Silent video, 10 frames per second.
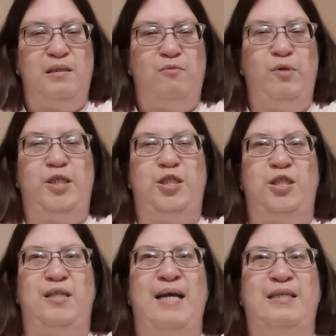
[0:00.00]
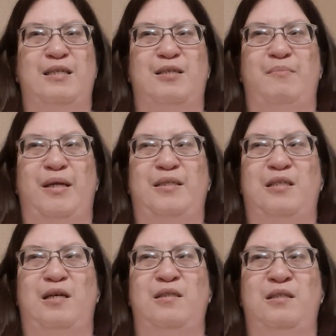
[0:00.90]
which that doesn't make
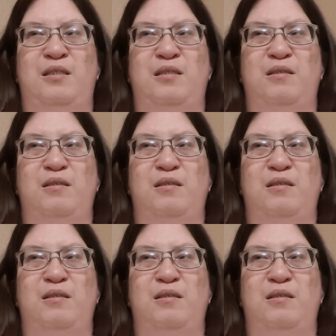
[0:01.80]
sense.